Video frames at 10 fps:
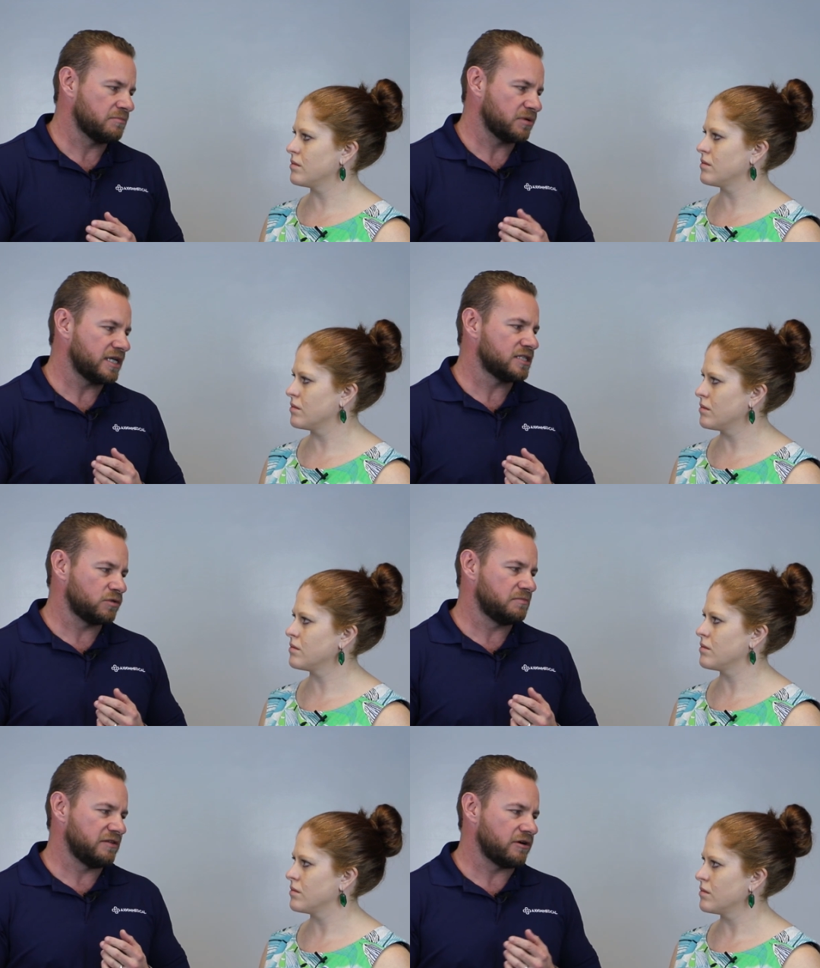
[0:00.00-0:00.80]
Speaker 1: in
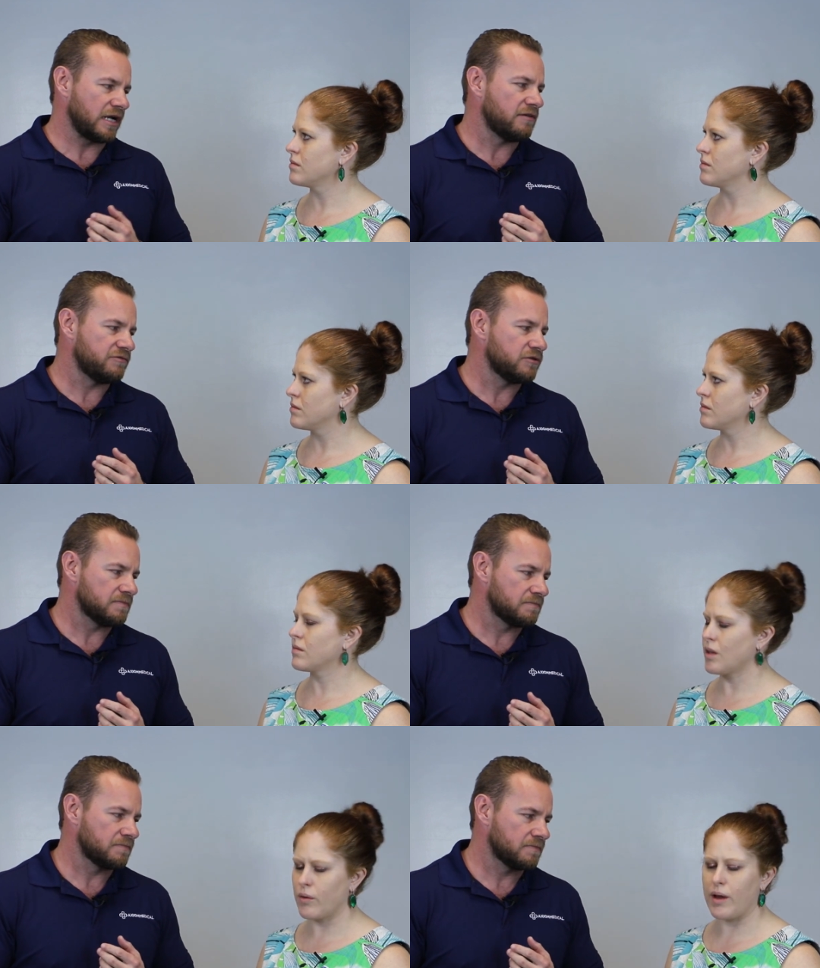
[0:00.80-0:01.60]
place would be very
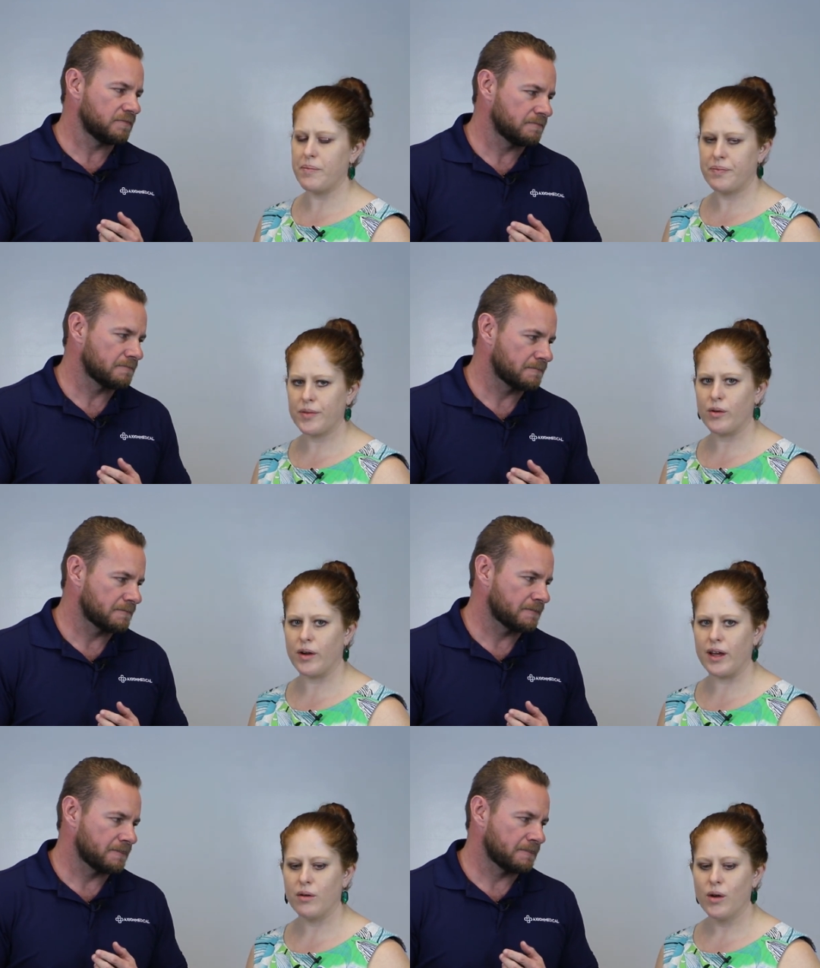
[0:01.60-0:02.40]
helpful.
Speaker 2: Okay,
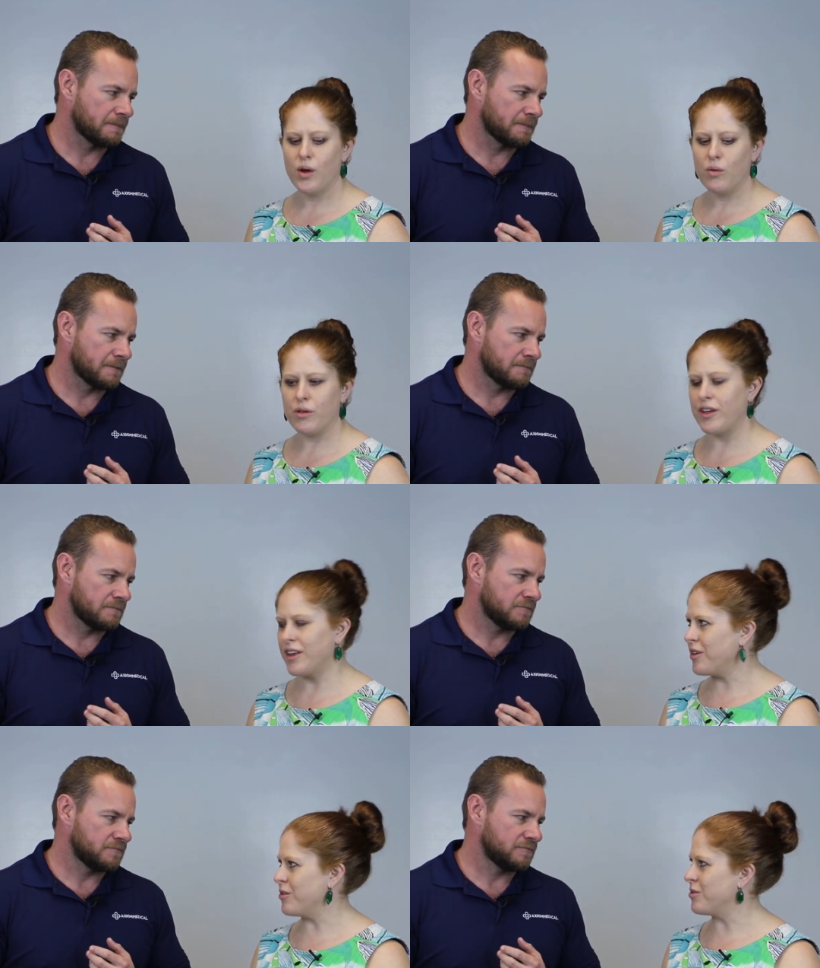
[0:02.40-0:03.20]
great. Well,
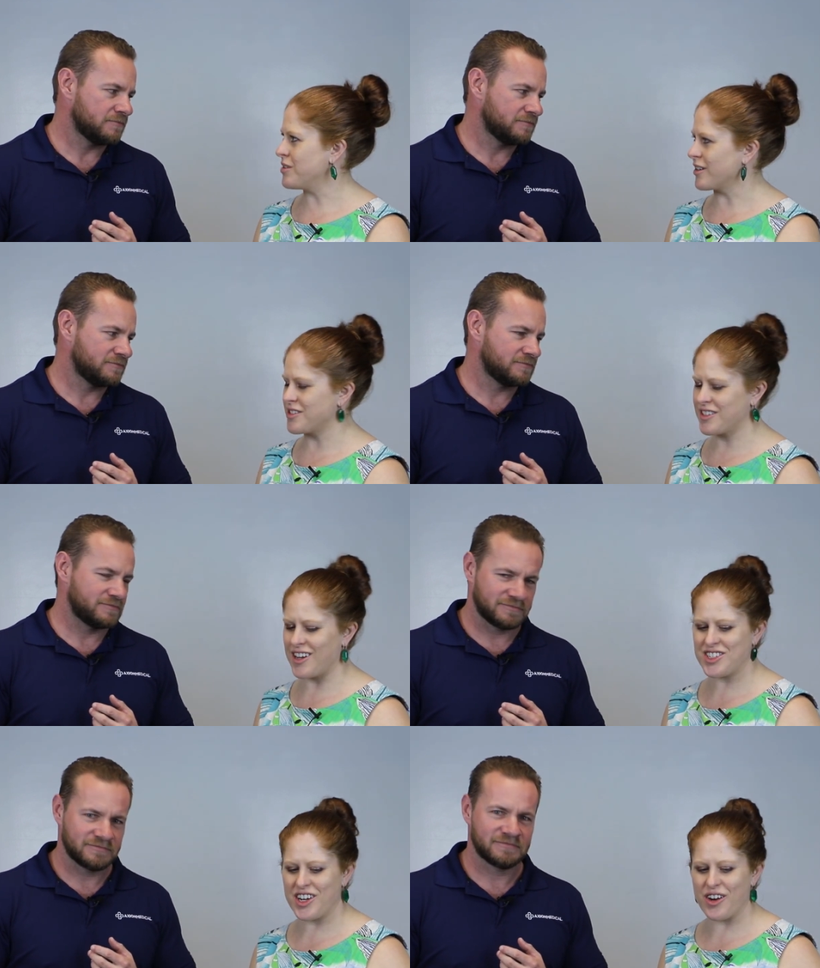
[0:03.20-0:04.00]
thank you, Dr.
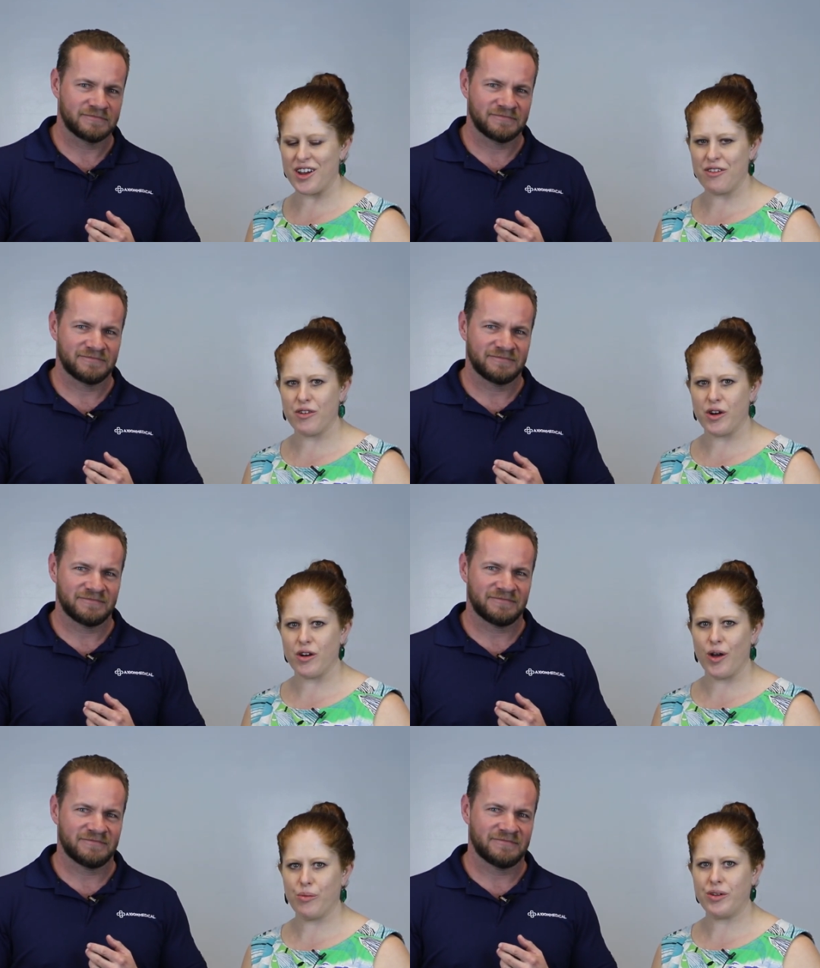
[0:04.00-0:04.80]
Scott Cherry, for
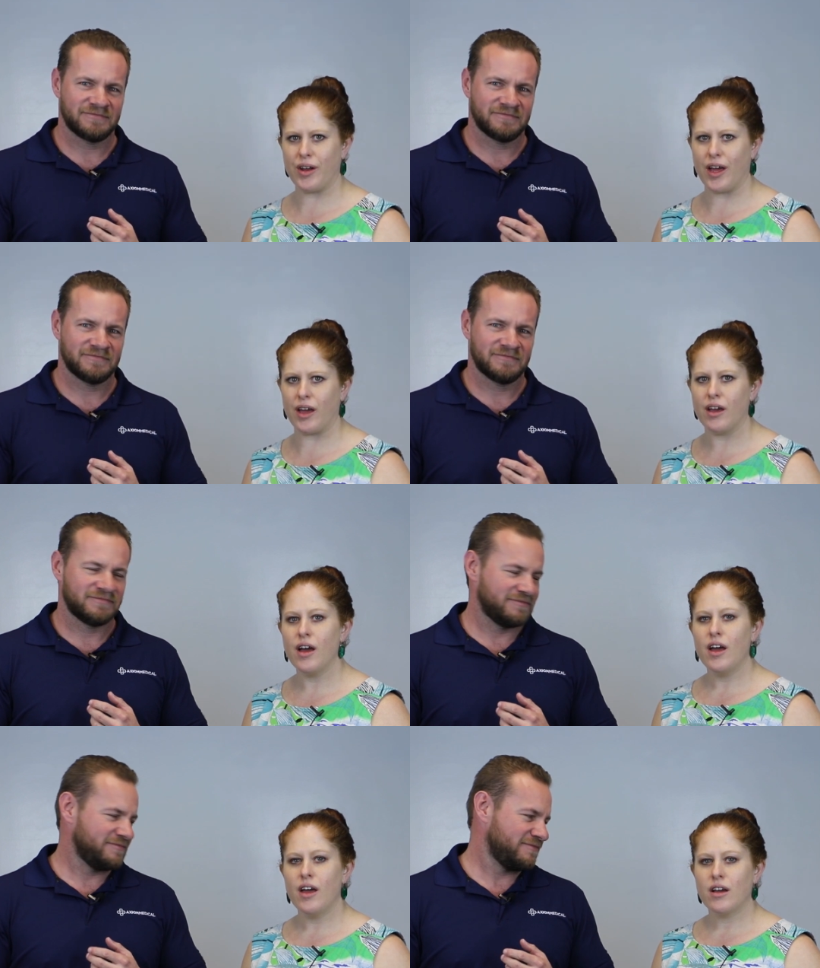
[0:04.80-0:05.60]
your help today.
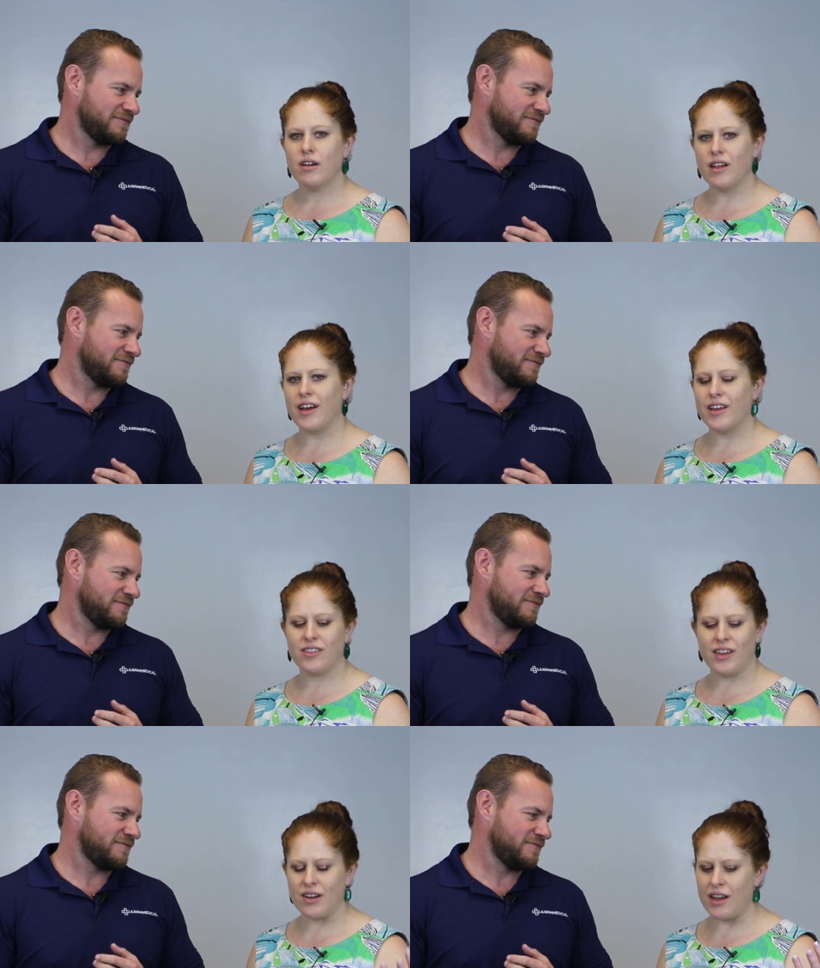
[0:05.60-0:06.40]

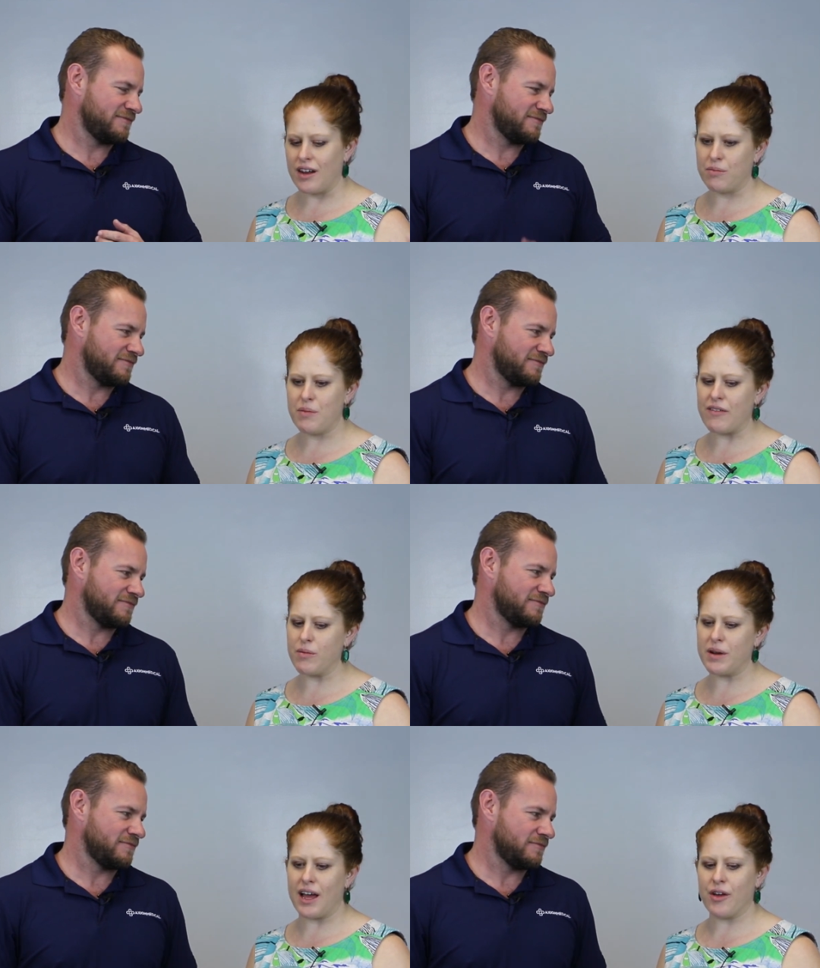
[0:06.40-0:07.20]
Clients and
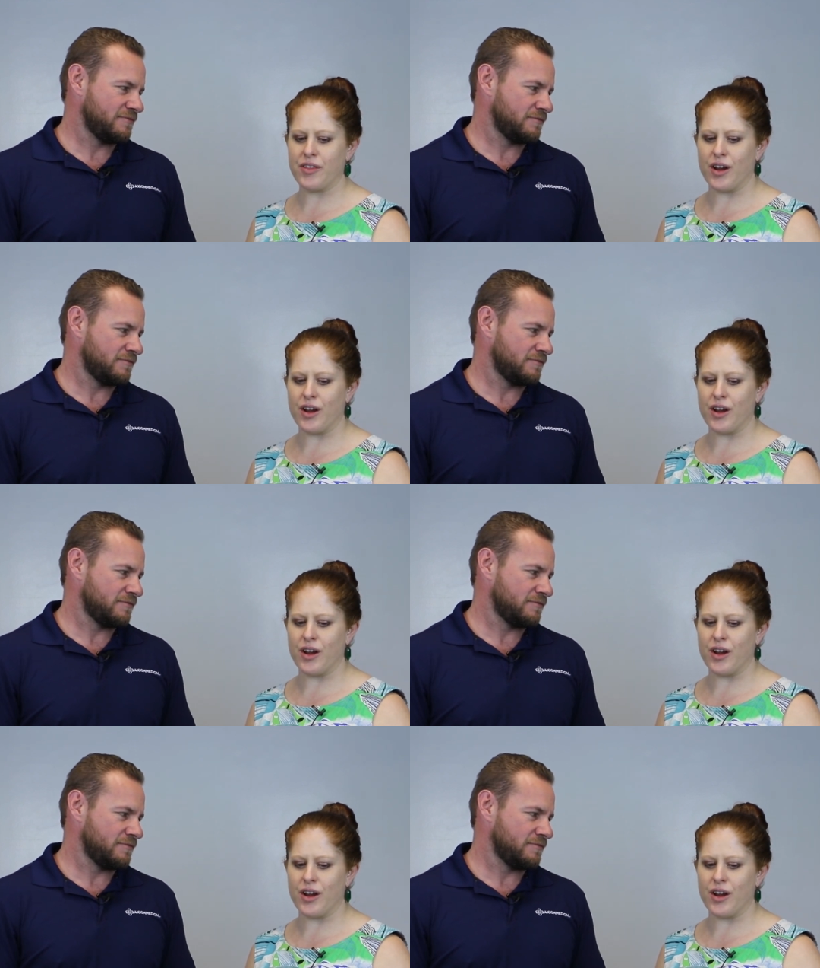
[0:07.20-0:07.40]
everybody out